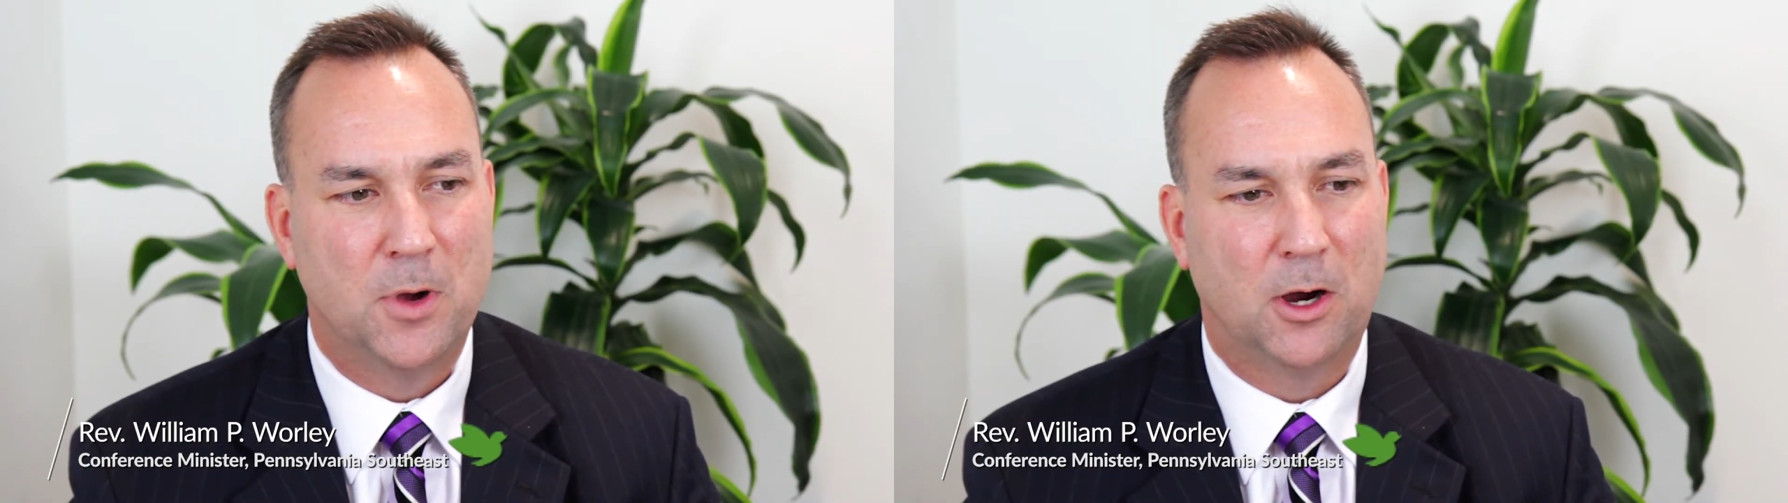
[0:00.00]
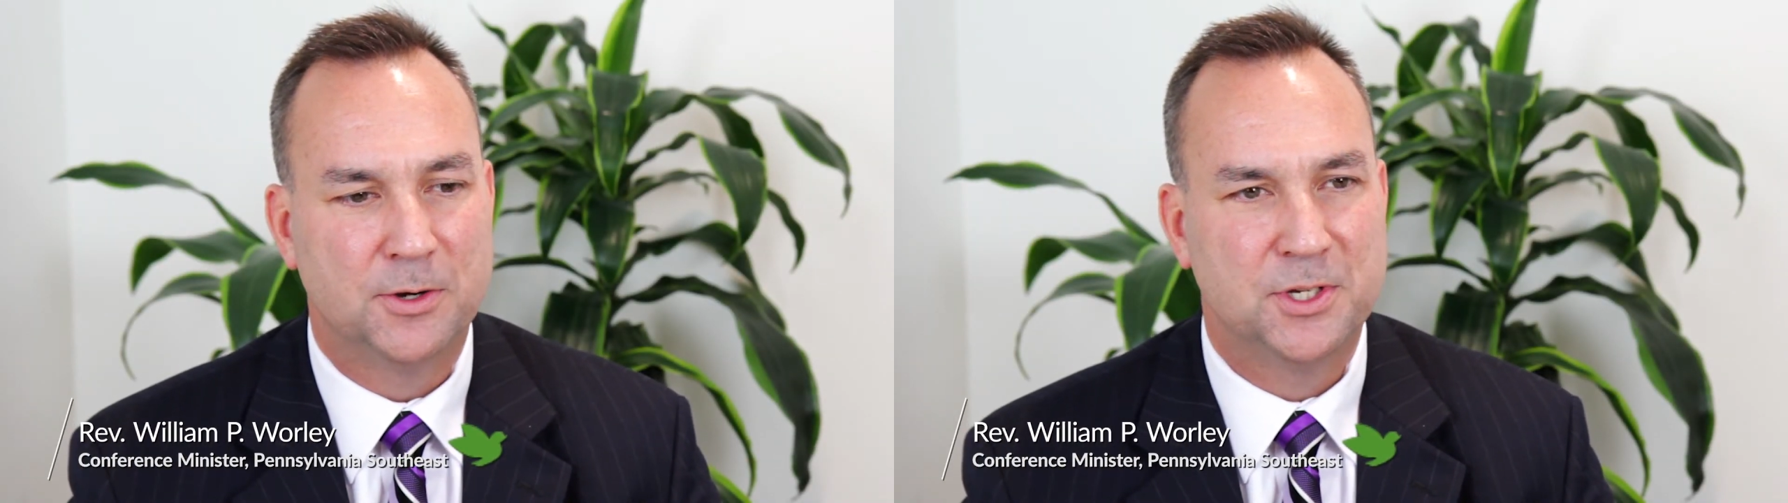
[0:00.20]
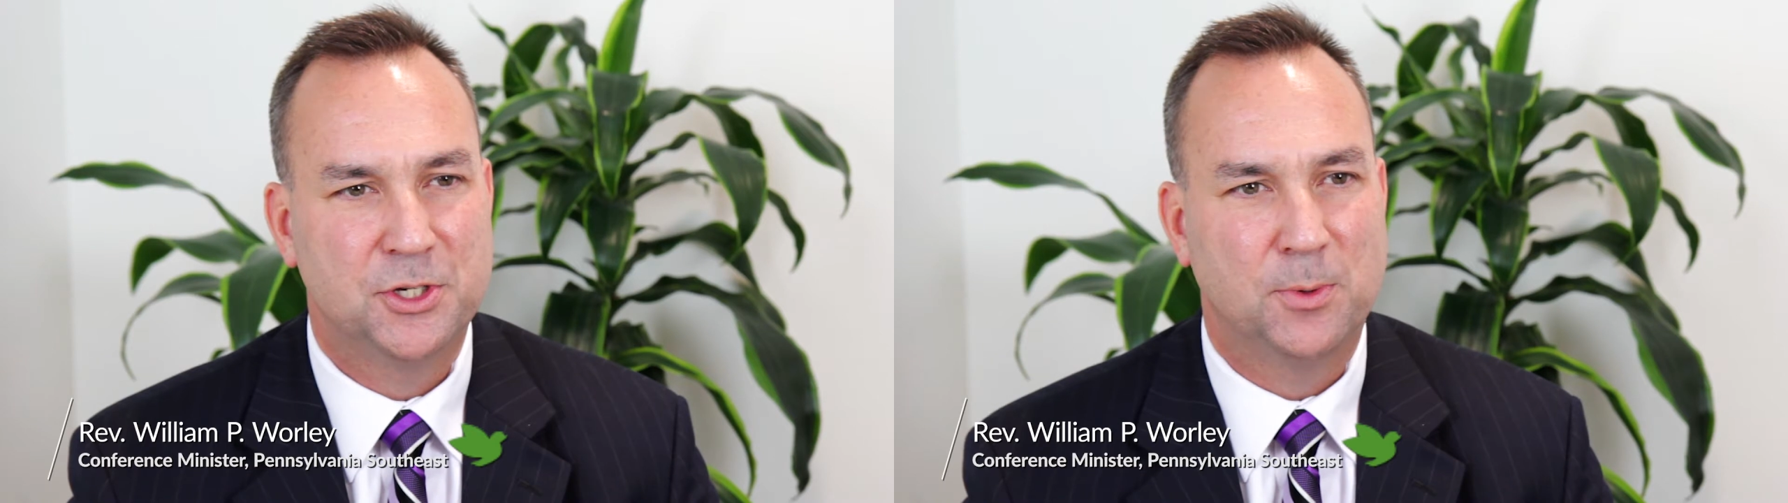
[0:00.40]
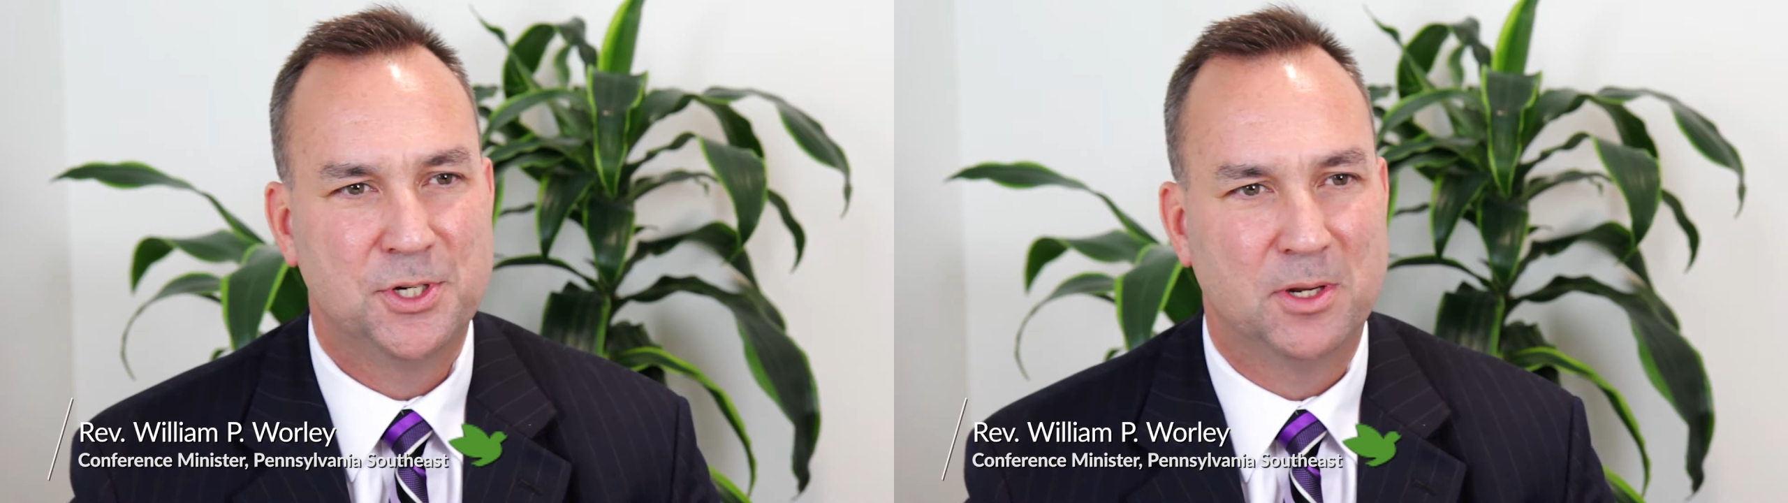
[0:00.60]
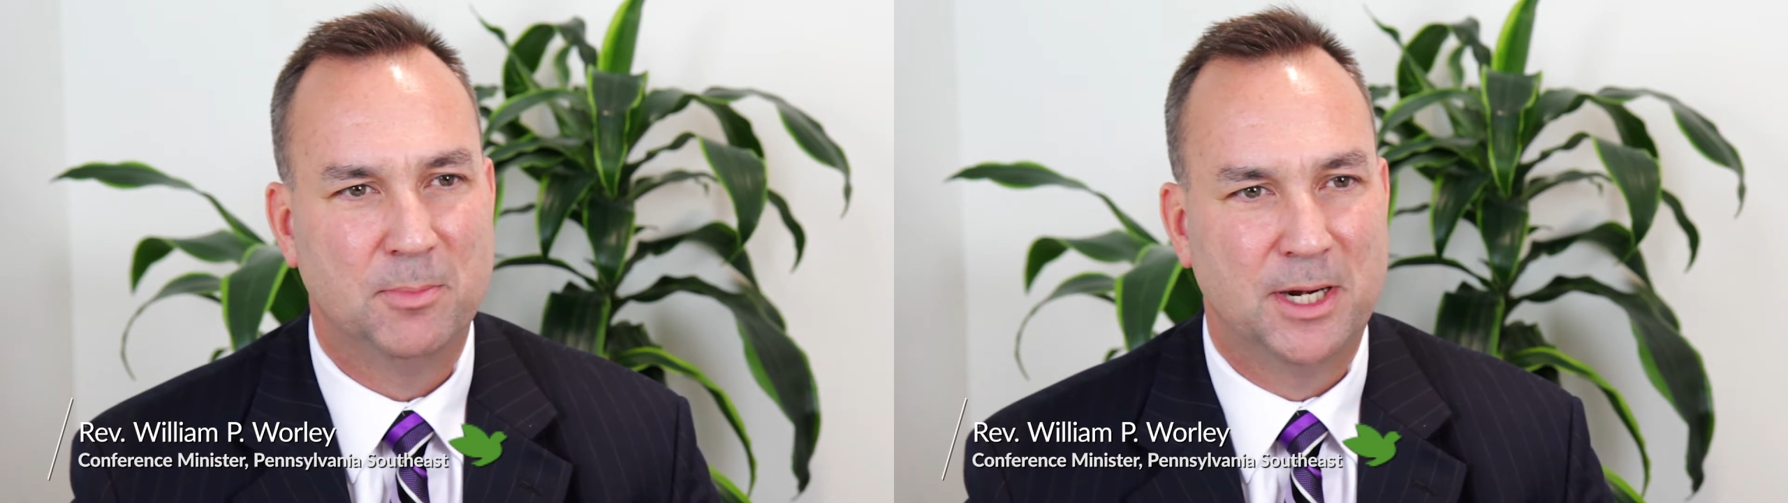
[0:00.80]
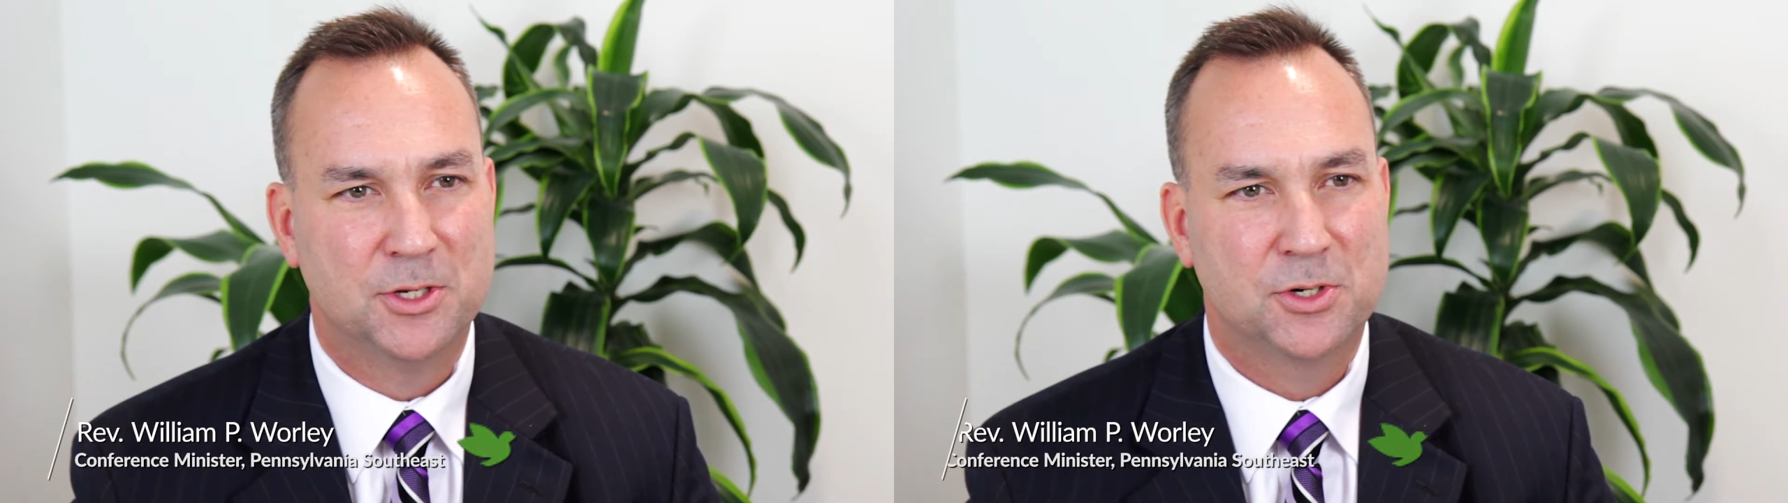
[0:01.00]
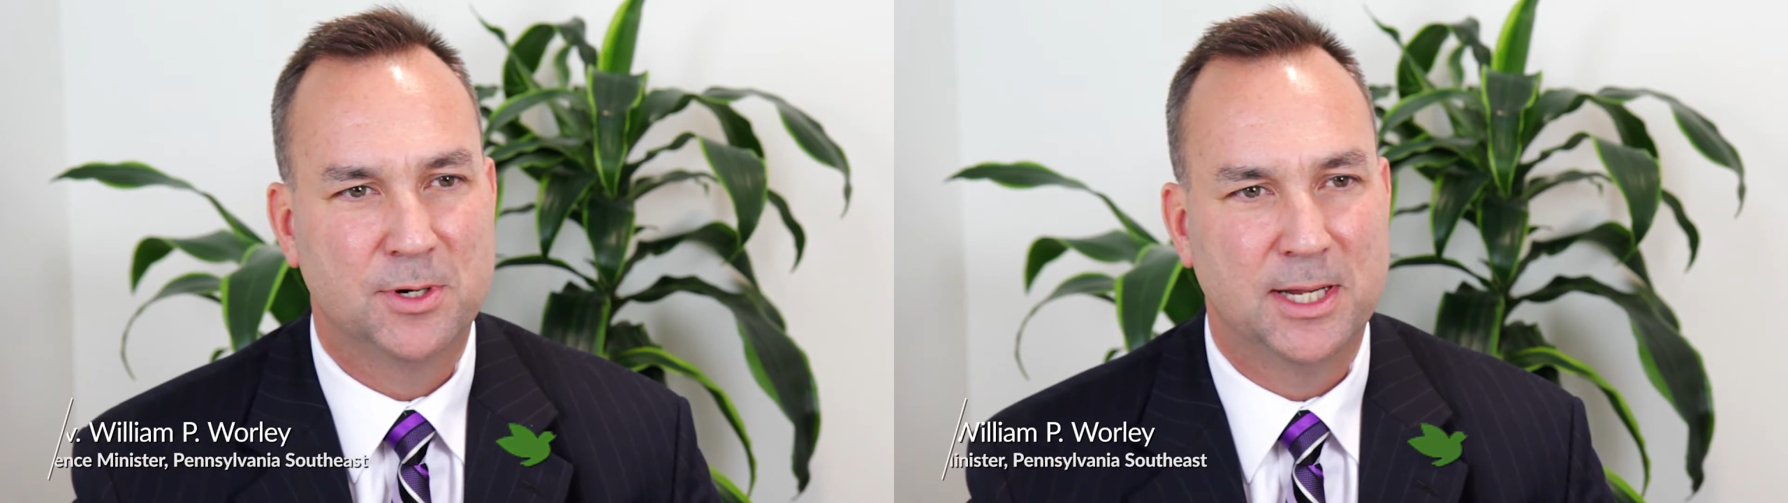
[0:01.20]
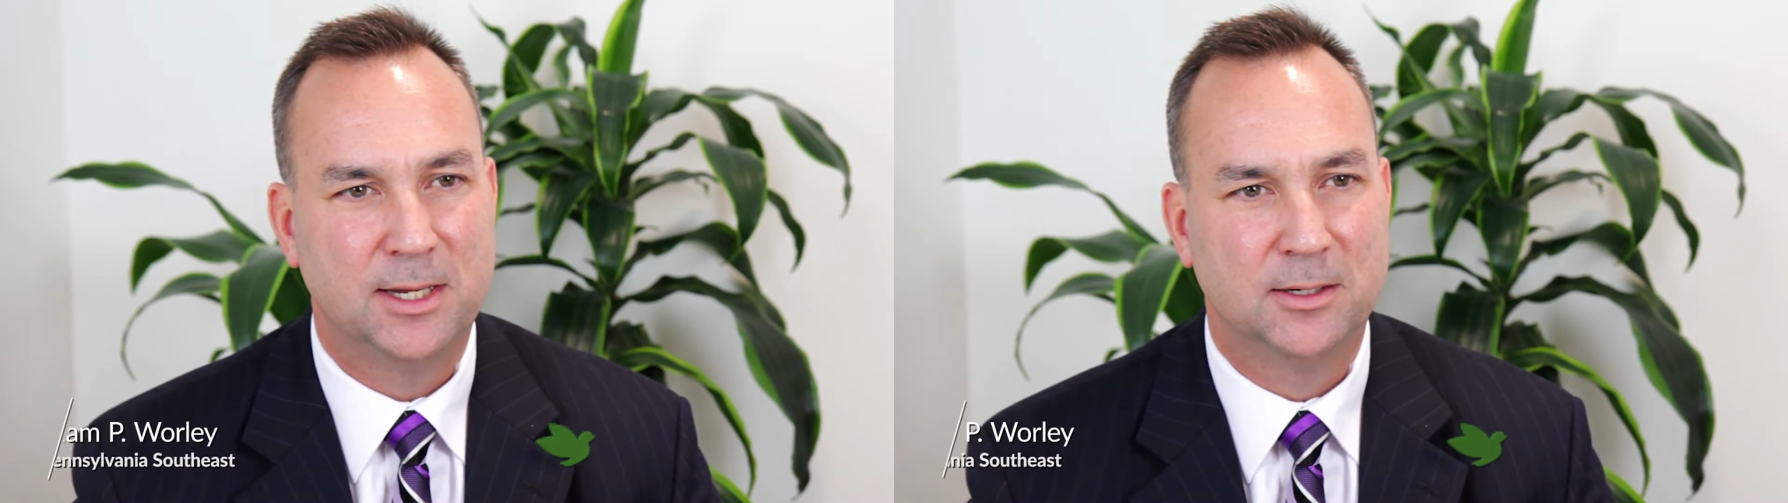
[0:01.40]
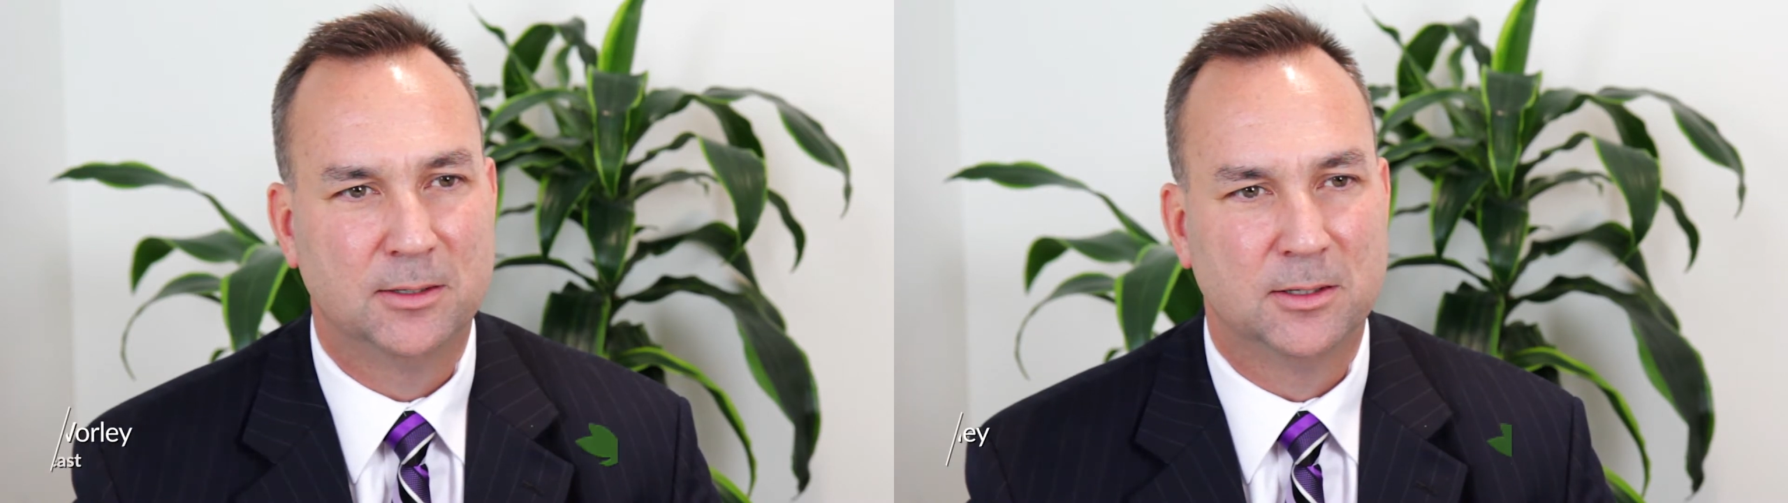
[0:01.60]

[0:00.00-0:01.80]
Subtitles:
our situation in ministry